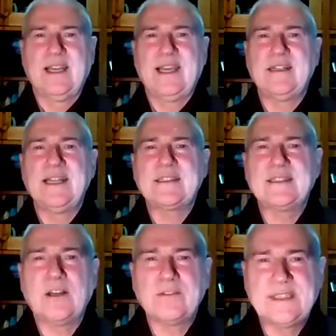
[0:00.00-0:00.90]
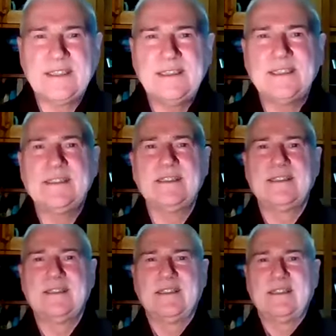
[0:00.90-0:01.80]
and less self-centered,
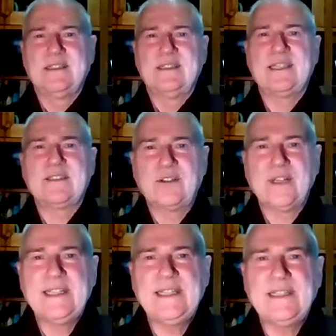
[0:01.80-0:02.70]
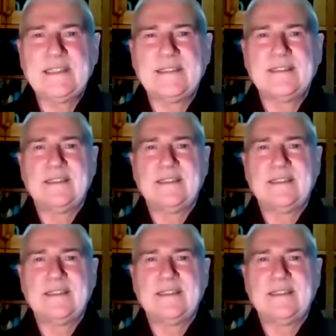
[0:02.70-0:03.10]
less greedy,